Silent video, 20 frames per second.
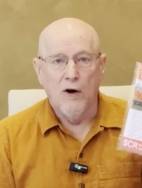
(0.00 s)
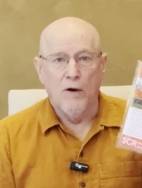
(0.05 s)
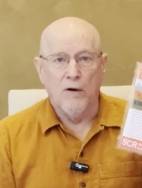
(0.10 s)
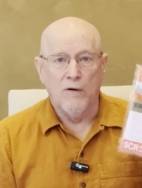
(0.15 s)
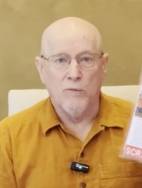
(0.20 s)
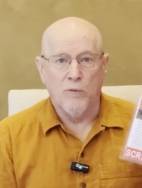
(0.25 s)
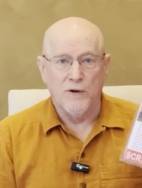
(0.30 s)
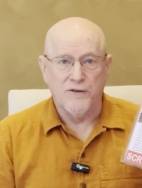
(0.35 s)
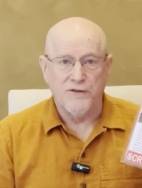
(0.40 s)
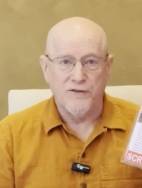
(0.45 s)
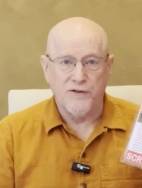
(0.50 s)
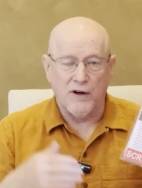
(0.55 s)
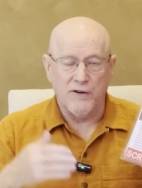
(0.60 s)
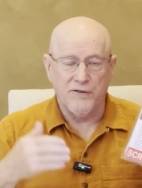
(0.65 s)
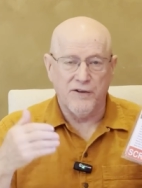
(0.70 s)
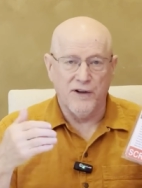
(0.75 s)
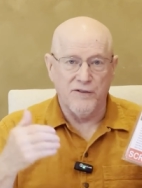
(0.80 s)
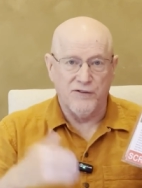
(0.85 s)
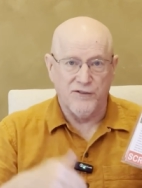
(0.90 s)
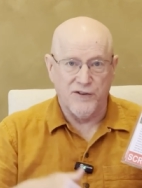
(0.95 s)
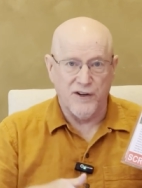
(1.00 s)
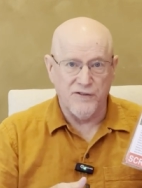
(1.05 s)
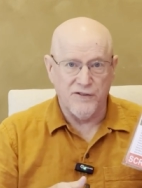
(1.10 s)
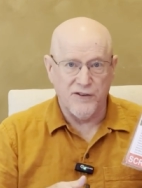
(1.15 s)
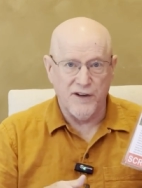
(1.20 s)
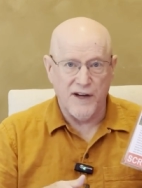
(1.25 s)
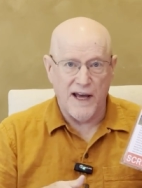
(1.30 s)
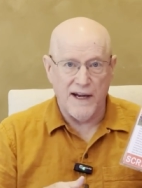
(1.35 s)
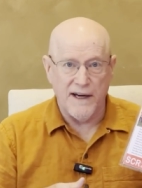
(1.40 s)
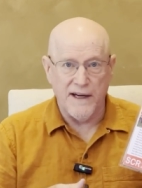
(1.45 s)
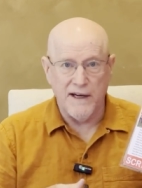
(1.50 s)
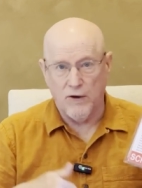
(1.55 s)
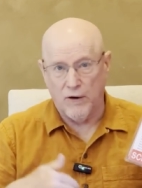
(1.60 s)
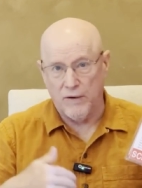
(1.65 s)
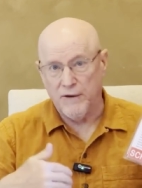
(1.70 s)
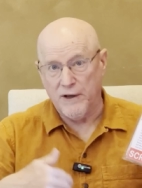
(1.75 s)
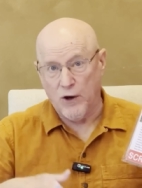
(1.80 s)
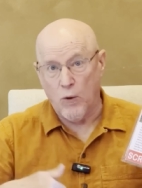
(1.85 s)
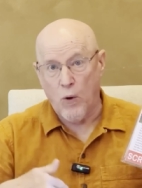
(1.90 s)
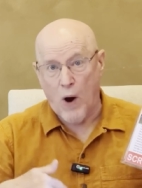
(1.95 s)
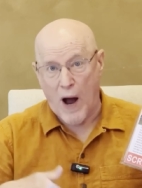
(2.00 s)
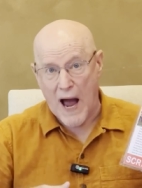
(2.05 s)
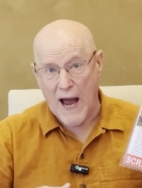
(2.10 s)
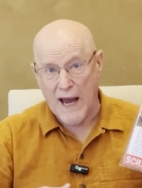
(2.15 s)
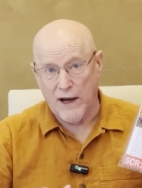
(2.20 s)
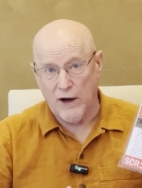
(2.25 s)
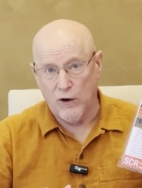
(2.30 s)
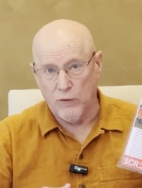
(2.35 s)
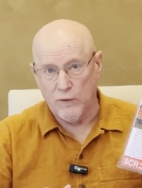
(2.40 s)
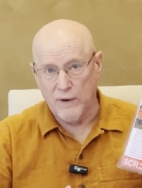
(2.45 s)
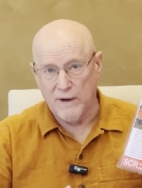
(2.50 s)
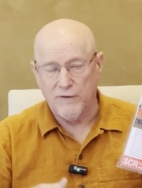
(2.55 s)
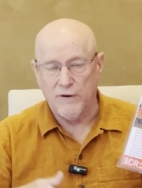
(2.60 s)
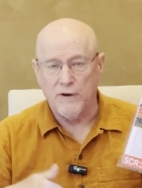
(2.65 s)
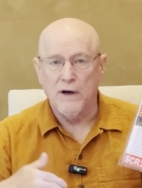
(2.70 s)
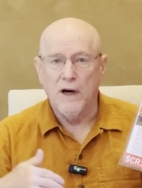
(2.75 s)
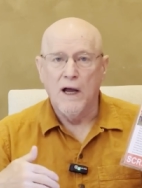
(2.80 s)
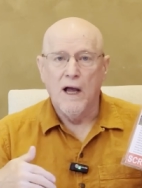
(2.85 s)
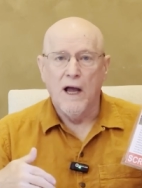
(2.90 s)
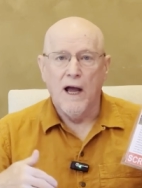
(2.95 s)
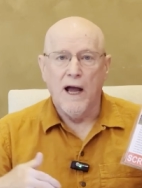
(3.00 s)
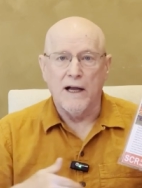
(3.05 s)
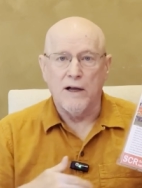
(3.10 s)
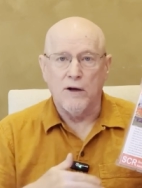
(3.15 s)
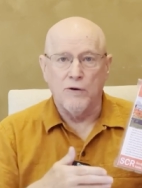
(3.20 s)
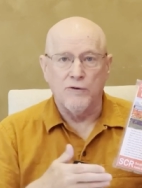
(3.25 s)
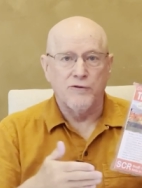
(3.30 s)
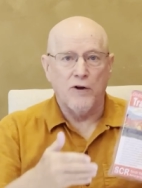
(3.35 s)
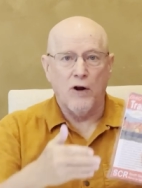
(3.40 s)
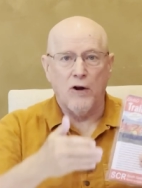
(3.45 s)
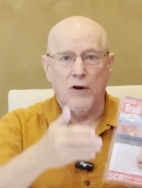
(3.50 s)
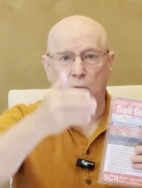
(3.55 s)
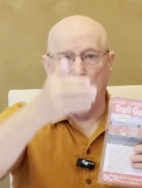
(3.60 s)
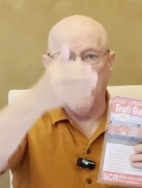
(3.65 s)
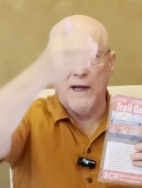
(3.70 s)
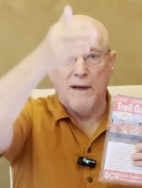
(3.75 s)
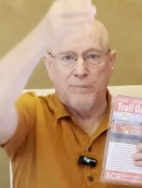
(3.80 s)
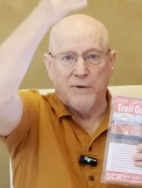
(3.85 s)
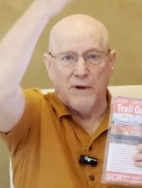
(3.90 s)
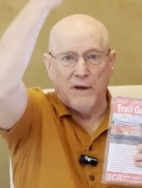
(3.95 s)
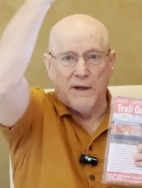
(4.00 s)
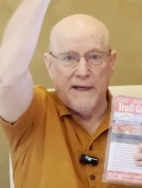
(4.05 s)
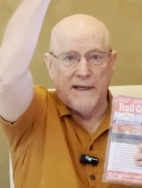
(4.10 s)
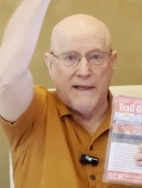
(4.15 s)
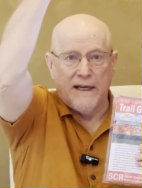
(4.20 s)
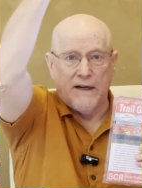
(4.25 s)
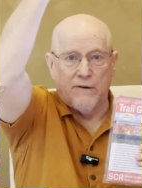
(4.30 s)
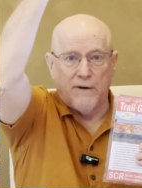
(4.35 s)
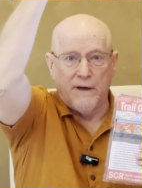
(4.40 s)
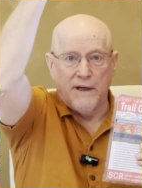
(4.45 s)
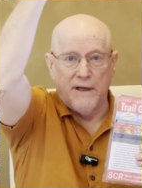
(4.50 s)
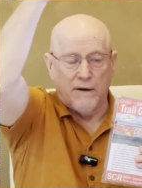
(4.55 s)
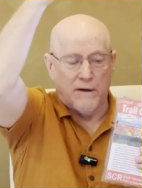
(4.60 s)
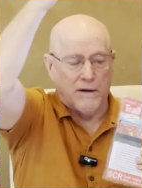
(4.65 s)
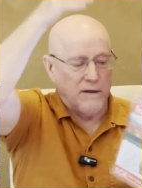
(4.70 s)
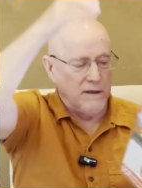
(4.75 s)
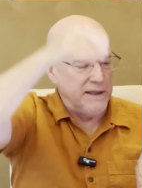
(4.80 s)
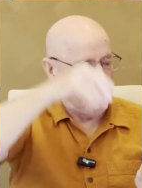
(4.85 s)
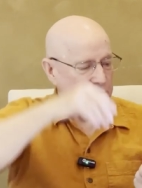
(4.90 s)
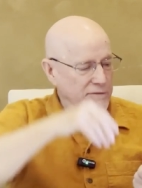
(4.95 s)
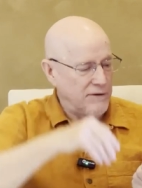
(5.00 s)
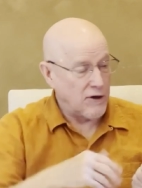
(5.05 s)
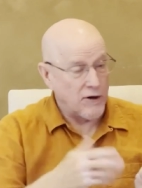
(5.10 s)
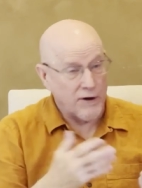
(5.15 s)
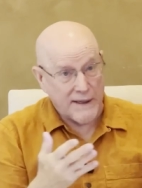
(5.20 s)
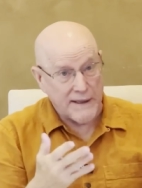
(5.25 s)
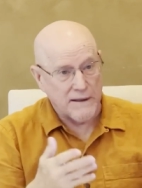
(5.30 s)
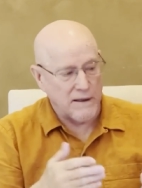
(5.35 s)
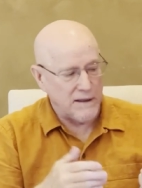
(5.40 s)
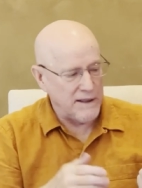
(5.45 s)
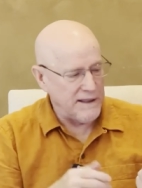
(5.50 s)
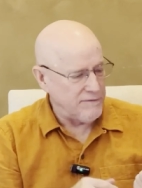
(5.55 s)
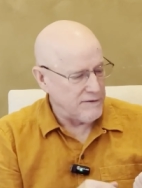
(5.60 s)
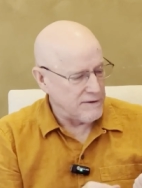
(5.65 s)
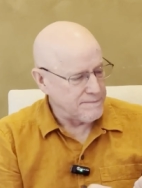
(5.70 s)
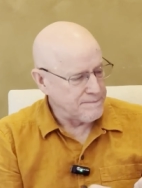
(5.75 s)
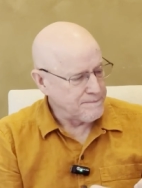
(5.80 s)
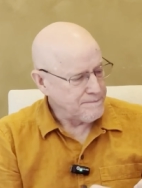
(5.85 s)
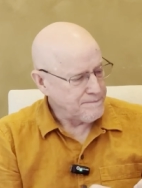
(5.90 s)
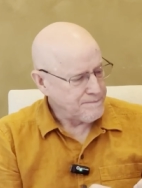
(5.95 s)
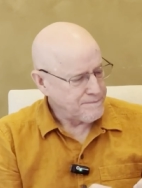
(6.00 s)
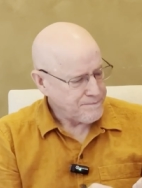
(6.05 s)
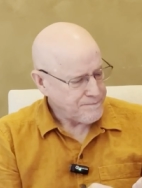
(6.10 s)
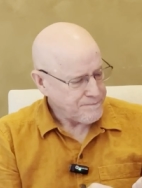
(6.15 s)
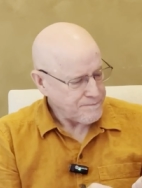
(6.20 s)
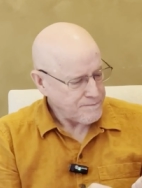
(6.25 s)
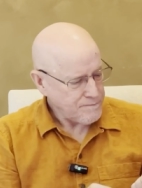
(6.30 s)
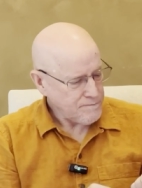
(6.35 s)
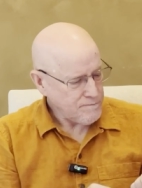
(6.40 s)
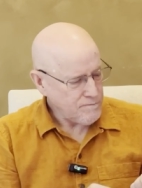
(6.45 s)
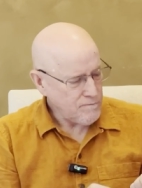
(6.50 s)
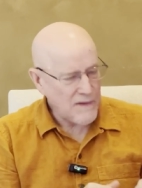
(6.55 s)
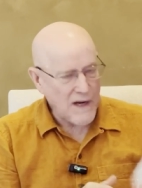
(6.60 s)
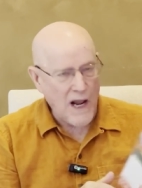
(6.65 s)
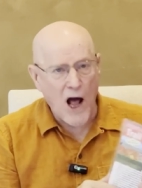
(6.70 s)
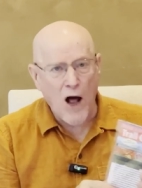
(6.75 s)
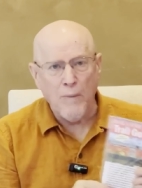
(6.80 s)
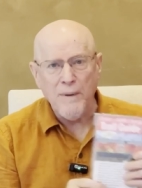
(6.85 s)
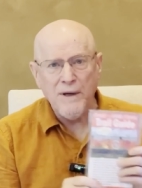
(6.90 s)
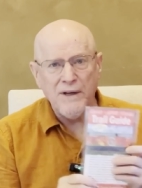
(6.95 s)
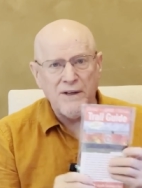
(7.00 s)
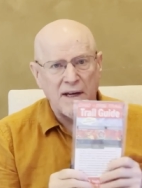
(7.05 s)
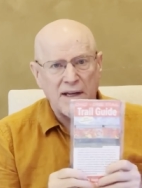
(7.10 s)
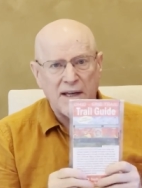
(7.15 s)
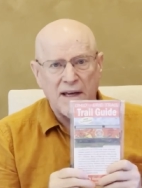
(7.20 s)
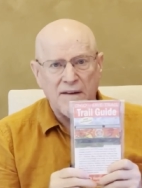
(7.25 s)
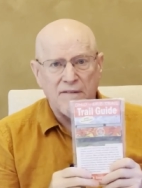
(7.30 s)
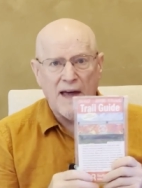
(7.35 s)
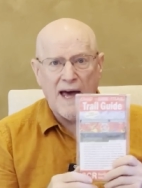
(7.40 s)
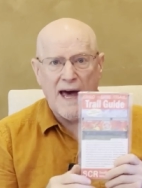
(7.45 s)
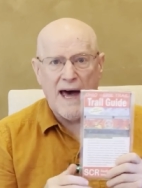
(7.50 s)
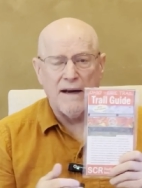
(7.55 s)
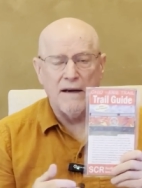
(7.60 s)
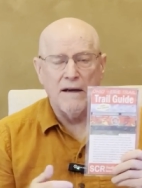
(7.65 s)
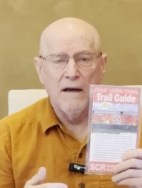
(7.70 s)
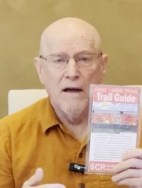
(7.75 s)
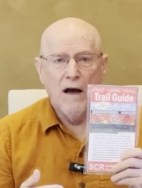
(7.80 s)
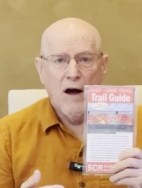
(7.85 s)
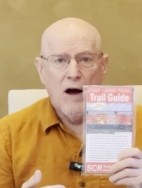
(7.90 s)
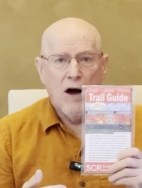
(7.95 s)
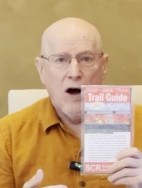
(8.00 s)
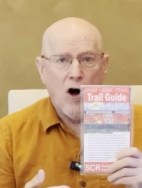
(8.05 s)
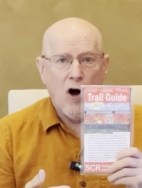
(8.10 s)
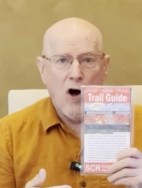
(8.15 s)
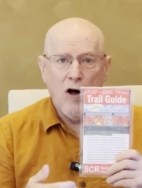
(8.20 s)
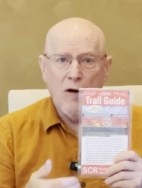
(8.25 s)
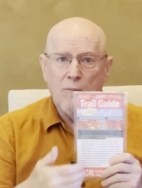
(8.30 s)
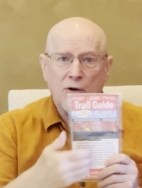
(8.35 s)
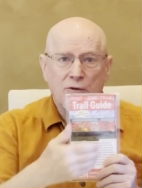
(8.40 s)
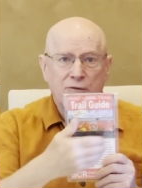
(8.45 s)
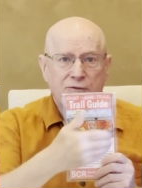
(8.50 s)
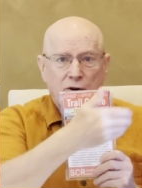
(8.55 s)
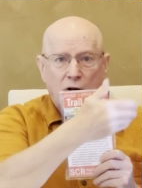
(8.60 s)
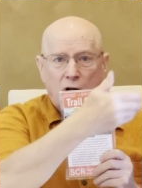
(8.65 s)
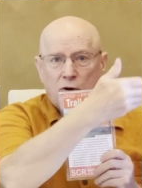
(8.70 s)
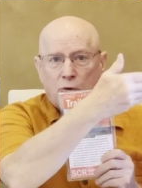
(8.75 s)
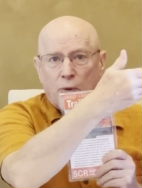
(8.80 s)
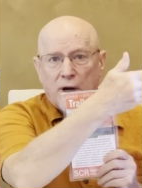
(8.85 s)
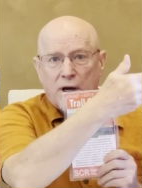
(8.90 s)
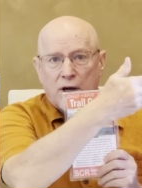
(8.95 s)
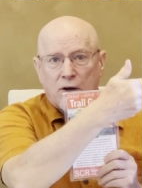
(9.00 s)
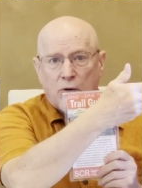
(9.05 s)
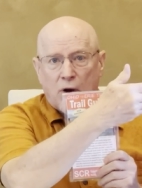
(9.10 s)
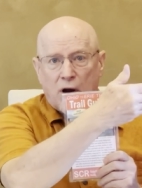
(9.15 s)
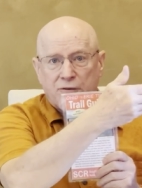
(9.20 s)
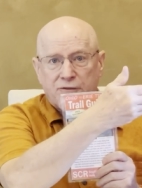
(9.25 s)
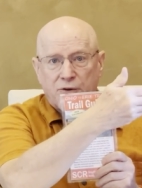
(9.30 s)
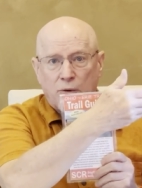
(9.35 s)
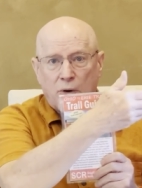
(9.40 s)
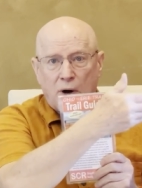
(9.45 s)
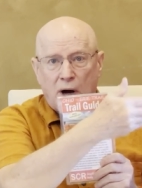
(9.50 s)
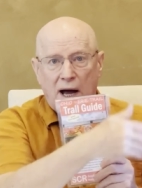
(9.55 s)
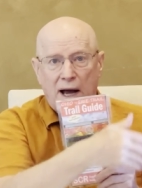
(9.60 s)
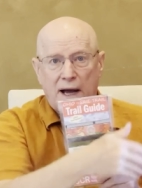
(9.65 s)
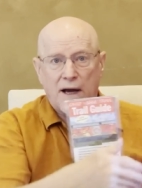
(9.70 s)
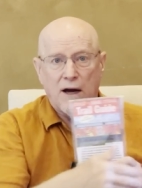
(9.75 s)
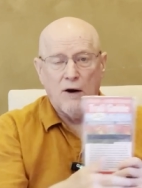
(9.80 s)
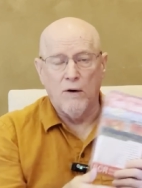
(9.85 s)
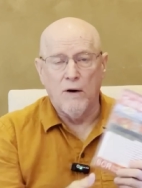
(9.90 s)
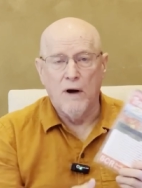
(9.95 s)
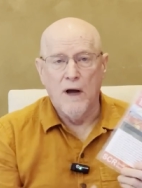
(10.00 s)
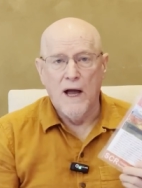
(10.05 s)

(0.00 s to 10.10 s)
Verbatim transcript: which starts in Cincinnati on the Ohio River and goes all the way up to Lake Erie near Cleveland or in Cleveland. I'll be taking that almost all the way across Ohio,